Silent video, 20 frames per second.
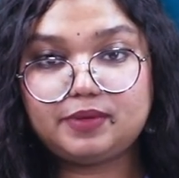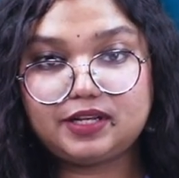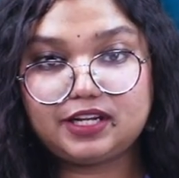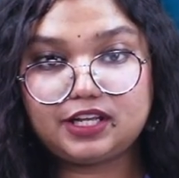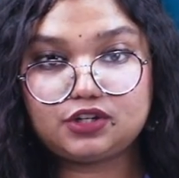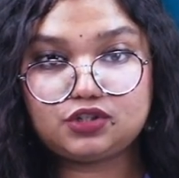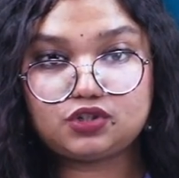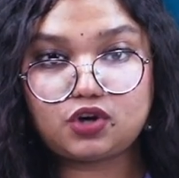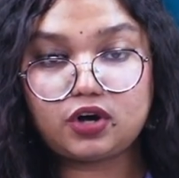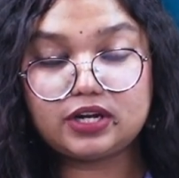
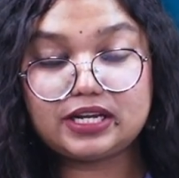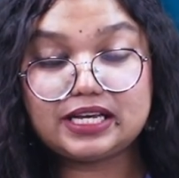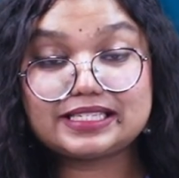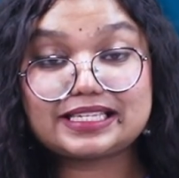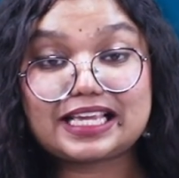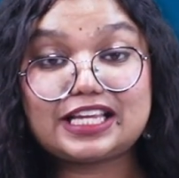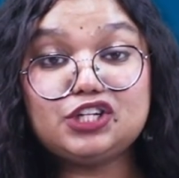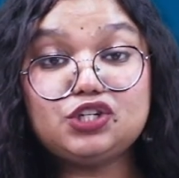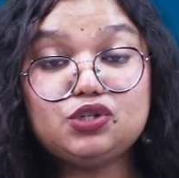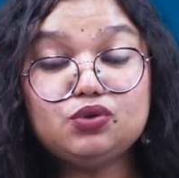billion
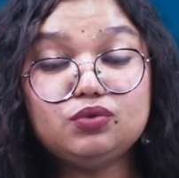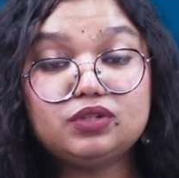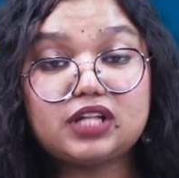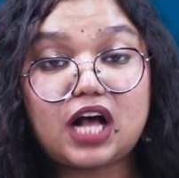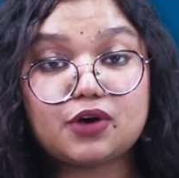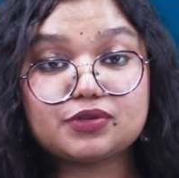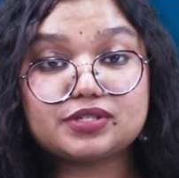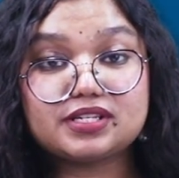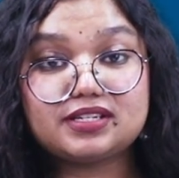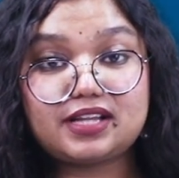in
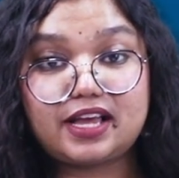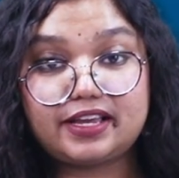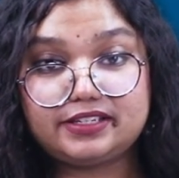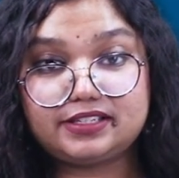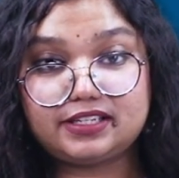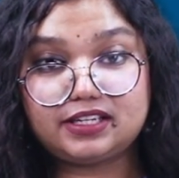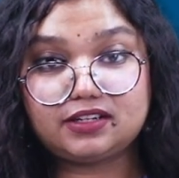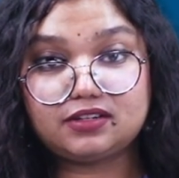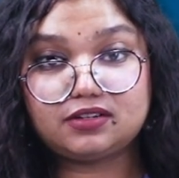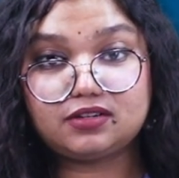
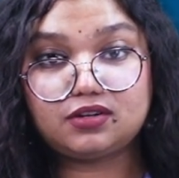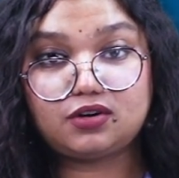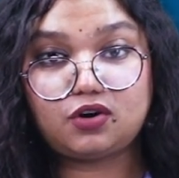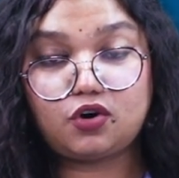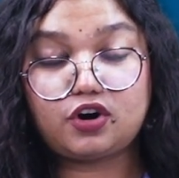2019,